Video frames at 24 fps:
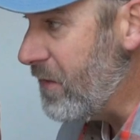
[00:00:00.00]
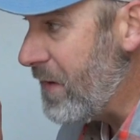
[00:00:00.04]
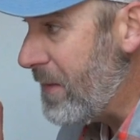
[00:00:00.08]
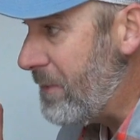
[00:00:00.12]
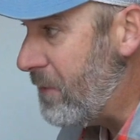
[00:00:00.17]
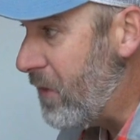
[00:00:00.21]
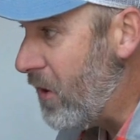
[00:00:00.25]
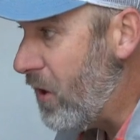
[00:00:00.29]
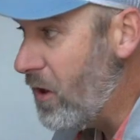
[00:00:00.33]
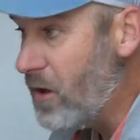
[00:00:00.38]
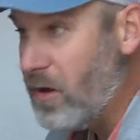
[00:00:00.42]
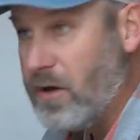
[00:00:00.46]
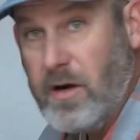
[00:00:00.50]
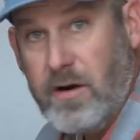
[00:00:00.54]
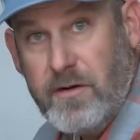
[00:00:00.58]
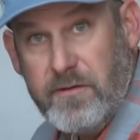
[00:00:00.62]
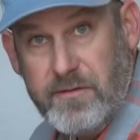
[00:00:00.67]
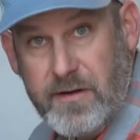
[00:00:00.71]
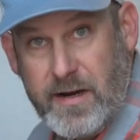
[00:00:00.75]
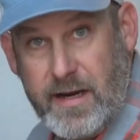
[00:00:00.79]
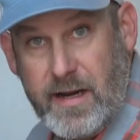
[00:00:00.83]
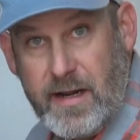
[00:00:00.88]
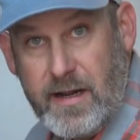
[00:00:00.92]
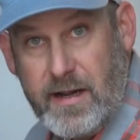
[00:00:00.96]
we park our
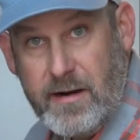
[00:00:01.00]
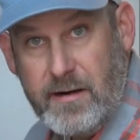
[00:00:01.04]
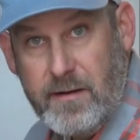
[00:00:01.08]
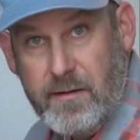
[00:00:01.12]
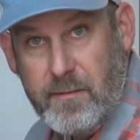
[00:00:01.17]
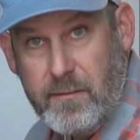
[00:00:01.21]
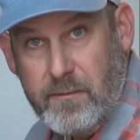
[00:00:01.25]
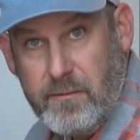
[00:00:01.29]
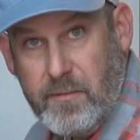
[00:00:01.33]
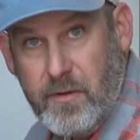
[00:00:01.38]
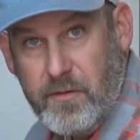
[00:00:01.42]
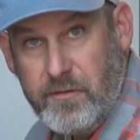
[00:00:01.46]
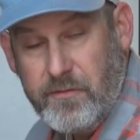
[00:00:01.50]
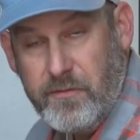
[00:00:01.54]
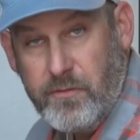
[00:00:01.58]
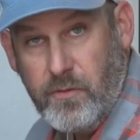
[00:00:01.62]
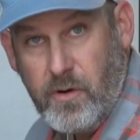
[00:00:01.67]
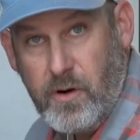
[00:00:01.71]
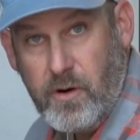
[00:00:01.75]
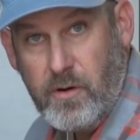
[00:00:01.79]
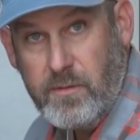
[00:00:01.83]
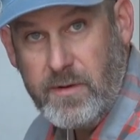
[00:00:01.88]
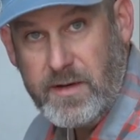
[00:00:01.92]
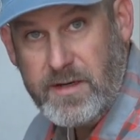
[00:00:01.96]
van
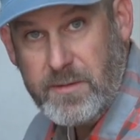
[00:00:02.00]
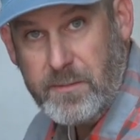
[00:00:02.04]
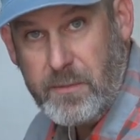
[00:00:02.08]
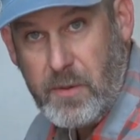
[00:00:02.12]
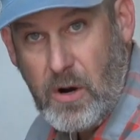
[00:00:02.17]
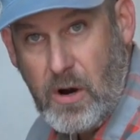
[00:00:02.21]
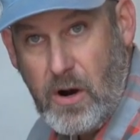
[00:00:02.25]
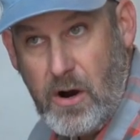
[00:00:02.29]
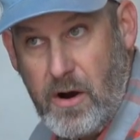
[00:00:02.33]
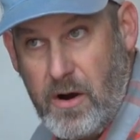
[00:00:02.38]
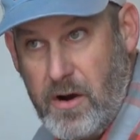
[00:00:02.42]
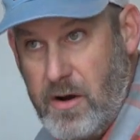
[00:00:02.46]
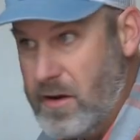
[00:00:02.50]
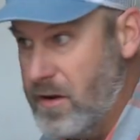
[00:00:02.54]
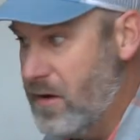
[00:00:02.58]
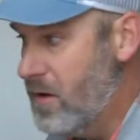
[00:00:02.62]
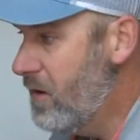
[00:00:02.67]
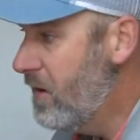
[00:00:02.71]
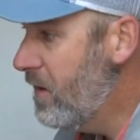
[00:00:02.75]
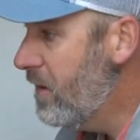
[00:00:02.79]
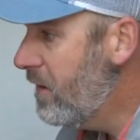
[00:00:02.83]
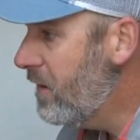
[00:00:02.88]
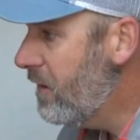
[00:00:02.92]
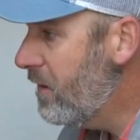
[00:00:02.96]
before we depart
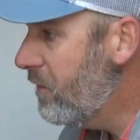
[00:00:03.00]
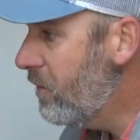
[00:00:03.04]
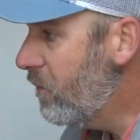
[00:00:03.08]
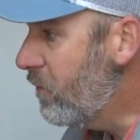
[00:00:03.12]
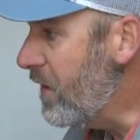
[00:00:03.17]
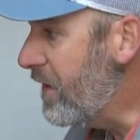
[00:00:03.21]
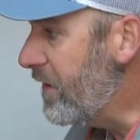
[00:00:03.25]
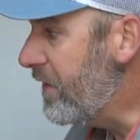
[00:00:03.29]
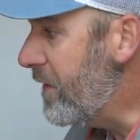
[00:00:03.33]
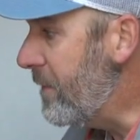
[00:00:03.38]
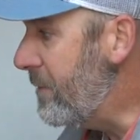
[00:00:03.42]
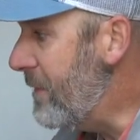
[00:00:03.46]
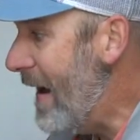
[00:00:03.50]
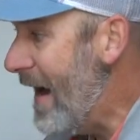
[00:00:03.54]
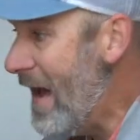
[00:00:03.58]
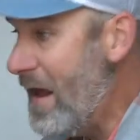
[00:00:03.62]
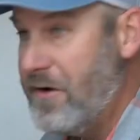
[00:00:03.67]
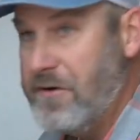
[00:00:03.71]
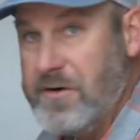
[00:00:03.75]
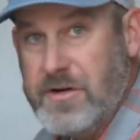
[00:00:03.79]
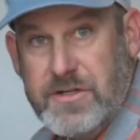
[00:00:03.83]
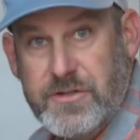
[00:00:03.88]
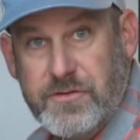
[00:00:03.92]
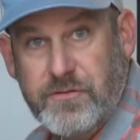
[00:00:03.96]
with the
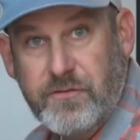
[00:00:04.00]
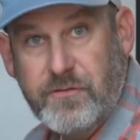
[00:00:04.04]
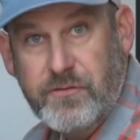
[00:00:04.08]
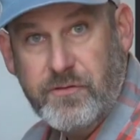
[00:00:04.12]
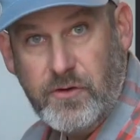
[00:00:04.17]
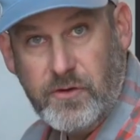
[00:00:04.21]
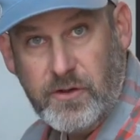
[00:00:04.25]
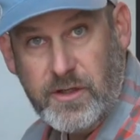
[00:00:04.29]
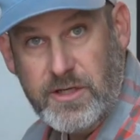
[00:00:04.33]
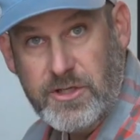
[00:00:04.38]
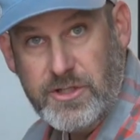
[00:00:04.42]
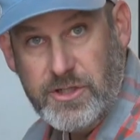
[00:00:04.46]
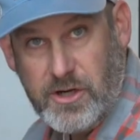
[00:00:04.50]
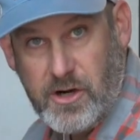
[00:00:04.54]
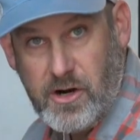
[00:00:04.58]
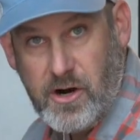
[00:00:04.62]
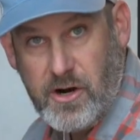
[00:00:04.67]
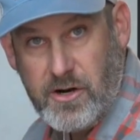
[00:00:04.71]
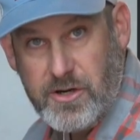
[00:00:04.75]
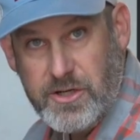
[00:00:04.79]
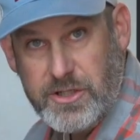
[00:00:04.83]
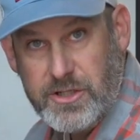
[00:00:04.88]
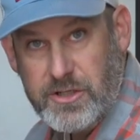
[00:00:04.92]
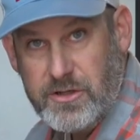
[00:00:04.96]
batteries fully
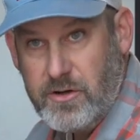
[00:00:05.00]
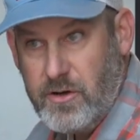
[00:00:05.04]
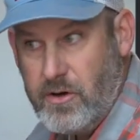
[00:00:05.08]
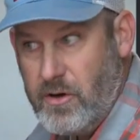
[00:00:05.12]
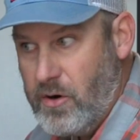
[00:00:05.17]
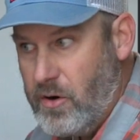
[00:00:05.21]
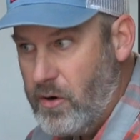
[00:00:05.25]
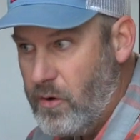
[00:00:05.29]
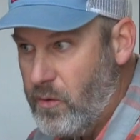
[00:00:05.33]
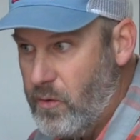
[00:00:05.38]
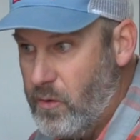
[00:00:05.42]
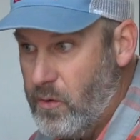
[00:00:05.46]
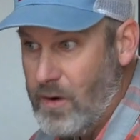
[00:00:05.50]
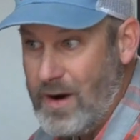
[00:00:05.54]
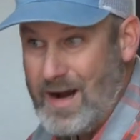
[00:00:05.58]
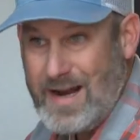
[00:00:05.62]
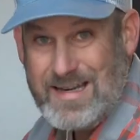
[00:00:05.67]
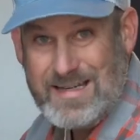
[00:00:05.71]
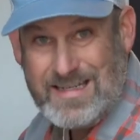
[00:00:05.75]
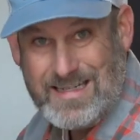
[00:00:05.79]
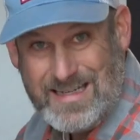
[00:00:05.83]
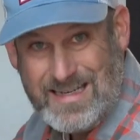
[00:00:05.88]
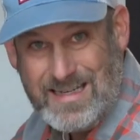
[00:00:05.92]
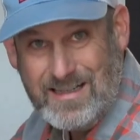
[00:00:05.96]
charged, or
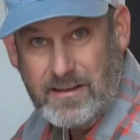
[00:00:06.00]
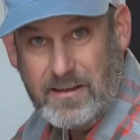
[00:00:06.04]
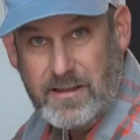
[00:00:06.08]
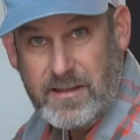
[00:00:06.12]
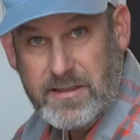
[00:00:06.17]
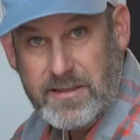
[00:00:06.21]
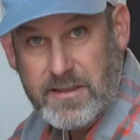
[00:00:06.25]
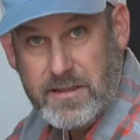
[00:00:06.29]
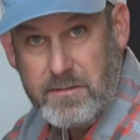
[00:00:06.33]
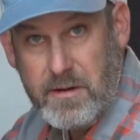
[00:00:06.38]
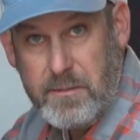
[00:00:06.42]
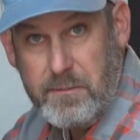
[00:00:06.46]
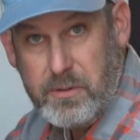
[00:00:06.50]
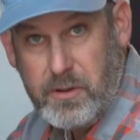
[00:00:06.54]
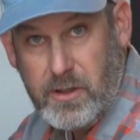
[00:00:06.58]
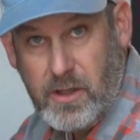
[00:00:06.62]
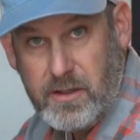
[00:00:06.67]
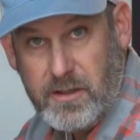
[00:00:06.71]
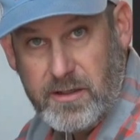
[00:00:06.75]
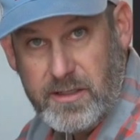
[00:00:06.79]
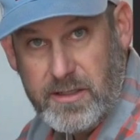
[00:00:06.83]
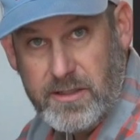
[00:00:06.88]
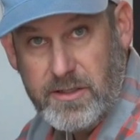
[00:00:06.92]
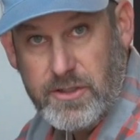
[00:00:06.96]
ideally it's going to be
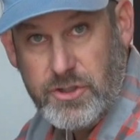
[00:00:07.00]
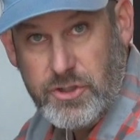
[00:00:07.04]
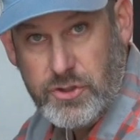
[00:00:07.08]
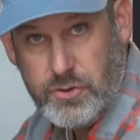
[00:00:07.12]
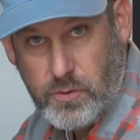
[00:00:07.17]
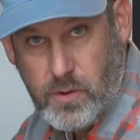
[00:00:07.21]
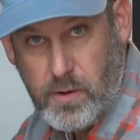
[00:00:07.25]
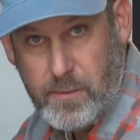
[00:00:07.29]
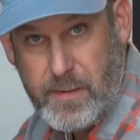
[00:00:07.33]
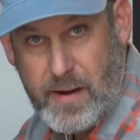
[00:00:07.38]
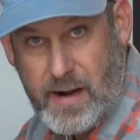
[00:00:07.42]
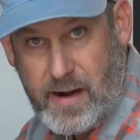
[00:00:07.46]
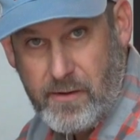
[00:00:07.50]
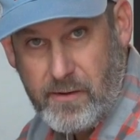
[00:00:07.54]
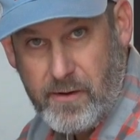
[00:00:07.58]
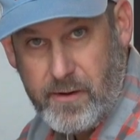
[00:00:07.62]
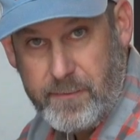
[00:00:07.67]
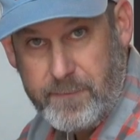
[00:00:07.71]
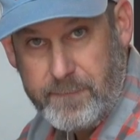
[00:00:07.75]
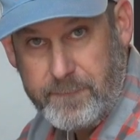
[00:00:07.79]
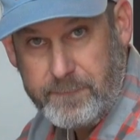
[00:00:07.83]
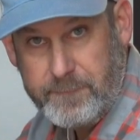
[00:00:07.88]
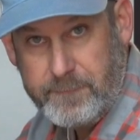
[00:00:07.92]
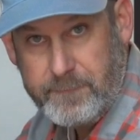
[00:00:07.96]
plugged into shore power.
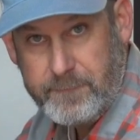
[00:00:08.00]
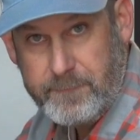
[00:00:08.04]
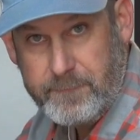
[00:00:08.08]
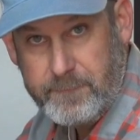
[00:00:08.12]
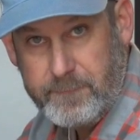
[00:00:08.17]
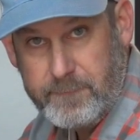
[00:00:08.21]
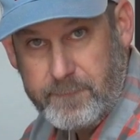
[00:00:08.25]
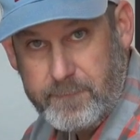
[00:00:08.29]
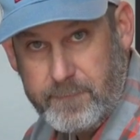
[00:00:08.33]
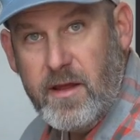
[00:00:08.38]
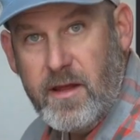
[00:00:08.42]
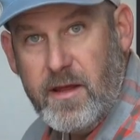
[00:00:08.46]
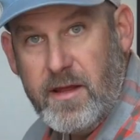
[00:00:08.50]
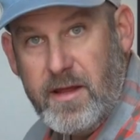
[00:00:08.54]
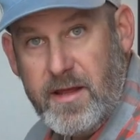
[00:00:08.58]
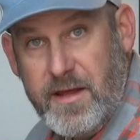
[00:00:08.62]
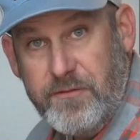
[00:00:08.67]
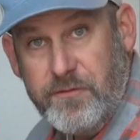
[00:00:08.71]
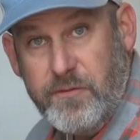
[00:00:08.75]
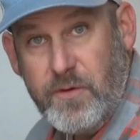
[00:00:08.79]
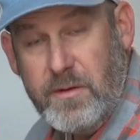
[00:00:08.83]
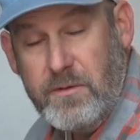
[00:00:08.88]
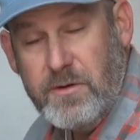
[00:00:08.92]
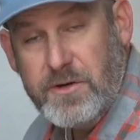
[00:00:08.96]

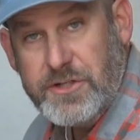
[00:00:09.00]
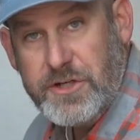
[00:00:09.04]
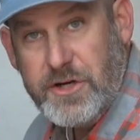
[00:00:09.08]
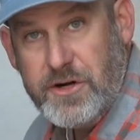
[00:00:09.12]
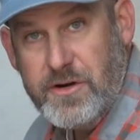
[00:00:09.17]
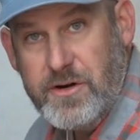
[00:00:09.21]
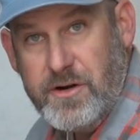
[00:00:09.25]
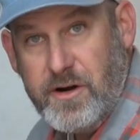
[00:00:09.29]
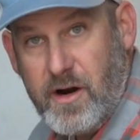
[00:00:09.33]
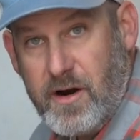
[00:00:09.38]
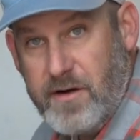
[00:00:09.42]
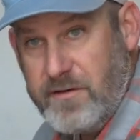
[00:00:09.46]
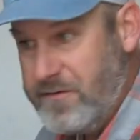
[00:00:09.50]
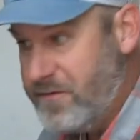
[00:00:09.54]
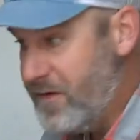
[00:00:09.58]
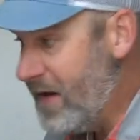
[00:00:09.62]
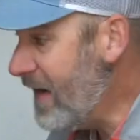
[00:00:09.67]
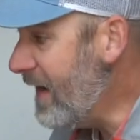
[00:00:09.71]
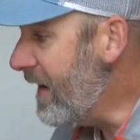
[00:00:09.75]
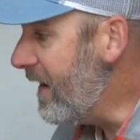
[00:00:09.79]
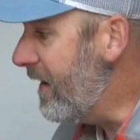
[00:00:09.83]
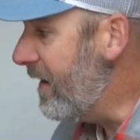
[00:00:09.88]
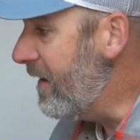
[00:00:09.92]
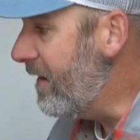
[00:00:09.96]
If we return to our
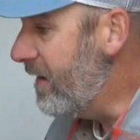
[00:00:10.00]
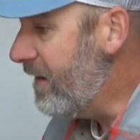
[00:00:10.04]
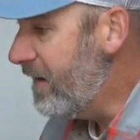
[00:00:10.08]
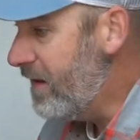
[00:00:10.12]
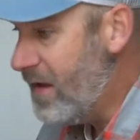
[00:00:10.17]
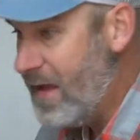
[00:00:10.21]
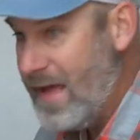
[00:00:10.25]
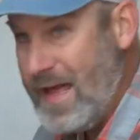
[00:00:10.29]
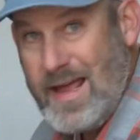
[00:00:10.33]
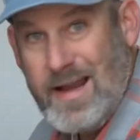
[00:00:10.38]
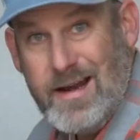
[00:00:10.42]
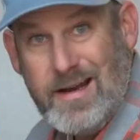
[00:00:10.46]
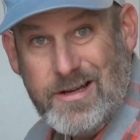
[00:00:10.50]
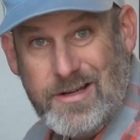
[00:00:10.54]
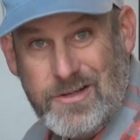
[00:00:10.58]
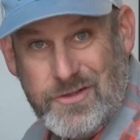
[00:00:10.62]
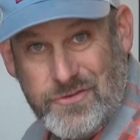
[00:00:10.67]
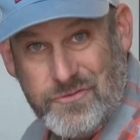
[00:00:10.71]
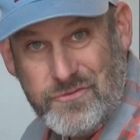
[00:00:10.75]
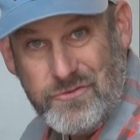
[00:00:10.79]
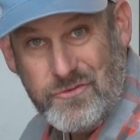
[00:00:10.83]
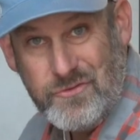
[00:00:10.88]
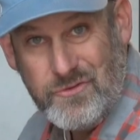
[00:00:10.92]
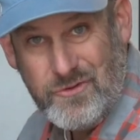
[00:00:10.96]
van and it
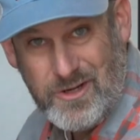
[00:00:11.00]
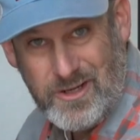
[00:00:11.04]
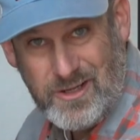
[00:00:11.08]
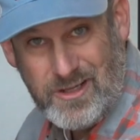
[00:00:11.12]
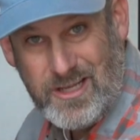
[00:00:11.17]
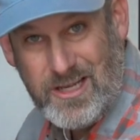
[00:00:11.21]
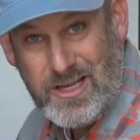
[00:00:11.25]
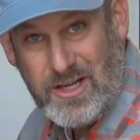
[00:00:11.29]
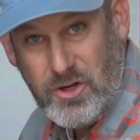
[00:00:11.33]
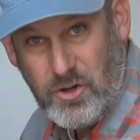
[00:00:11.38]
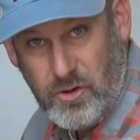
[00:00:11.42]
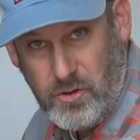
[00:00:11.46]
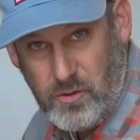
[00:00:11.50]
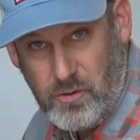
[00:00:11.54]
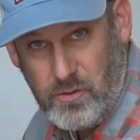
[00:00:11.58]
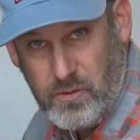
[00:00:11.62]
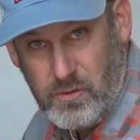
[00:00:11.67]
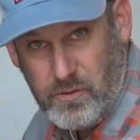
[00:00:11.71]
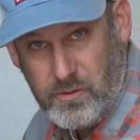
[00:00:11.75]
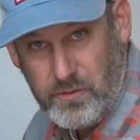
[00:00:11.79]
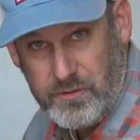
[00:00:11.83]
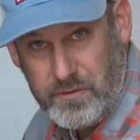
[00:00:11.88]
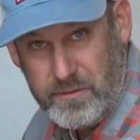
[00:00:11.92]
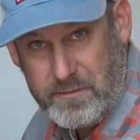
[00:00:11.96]
is really
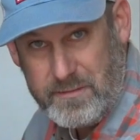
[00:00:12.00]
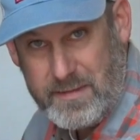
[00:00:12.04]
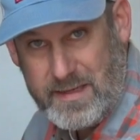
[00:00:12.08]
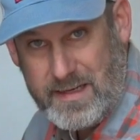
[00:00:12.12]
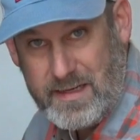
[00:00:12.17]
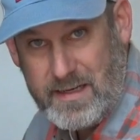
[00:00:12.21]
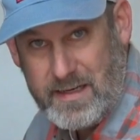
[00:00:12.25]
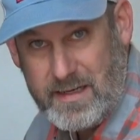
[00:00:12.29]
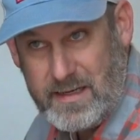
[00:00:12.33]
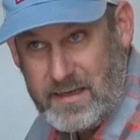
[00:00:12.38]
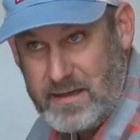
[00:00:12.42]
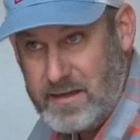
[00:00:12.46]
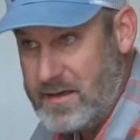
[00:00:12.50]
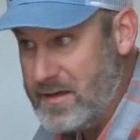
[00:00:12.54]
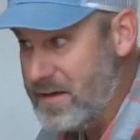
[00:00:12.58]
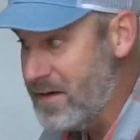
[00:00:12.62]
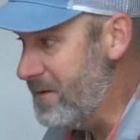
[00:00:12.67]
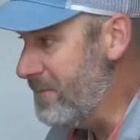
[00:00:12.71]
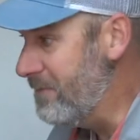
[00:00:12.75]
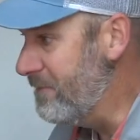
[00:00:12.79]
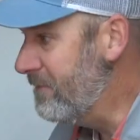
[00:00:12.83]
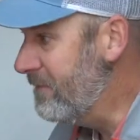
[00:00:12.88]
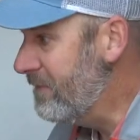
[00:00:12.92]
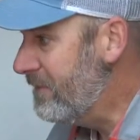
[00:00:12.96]
cold,
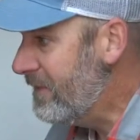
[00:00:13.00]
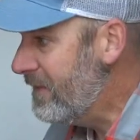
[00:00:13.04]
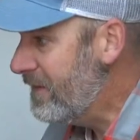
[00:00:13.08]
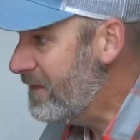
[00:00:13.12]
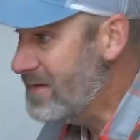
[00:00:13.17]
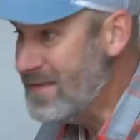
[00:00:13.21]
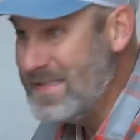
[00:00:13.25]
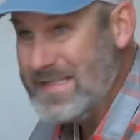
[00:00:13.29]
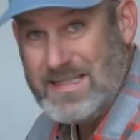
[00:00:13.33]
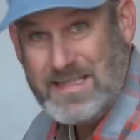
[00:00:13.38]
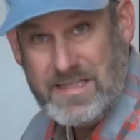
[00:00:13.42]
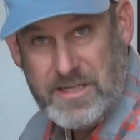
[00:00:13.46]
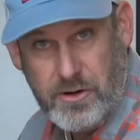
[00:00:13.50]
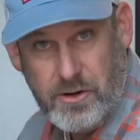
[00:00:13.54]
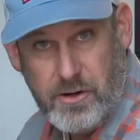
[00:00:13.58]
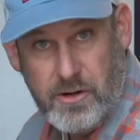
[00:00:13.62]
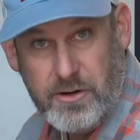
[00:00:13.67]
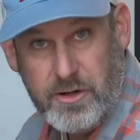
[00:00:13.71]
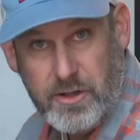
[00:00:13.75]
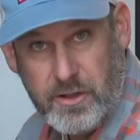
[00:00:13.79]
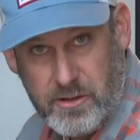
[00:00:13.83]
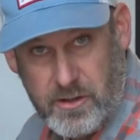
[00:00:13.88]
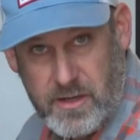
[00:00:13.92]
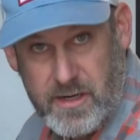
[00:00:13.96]
meaning 0
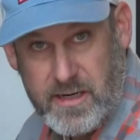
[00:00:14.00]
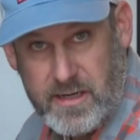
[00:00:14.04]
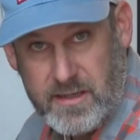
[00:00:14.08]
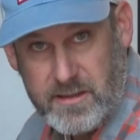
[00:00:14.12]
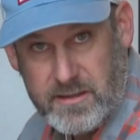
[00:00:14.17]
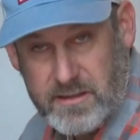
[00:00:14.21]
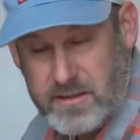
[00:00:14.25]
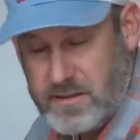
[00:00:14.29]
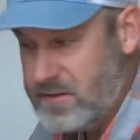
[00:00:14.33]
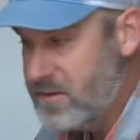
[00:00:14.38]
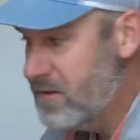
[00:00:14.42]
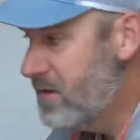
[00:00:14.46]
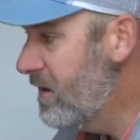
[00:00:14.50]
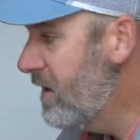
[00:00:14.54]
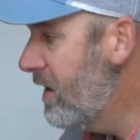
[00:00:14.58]
degrees,